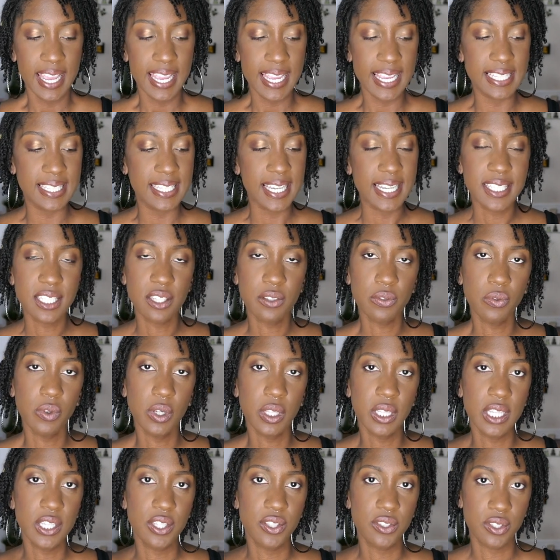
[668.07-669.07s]
It doesn't
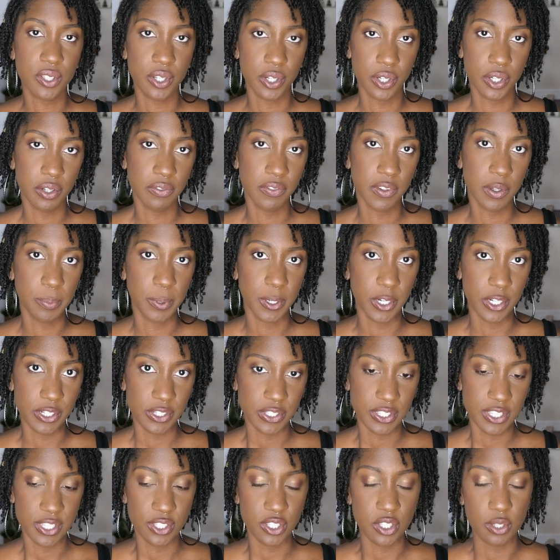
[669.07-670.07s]
really serve a
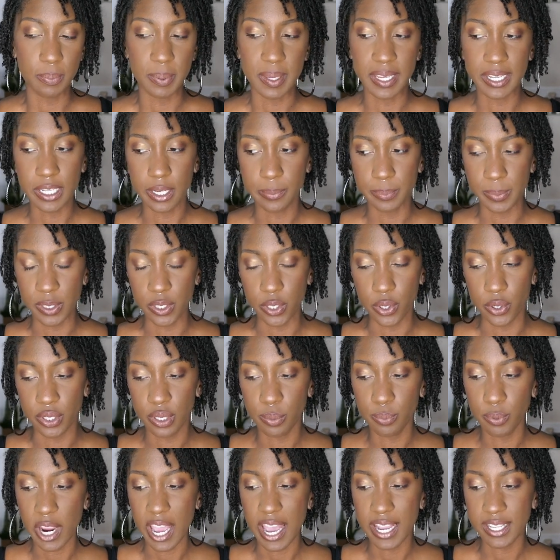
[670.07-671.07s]
person to pick up a
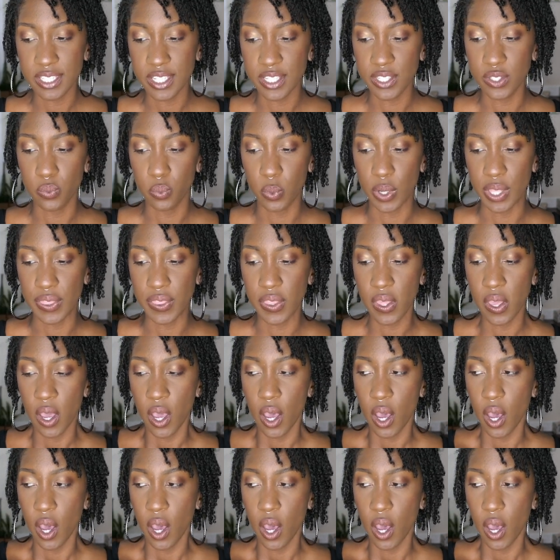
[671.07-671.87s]
yoga practice with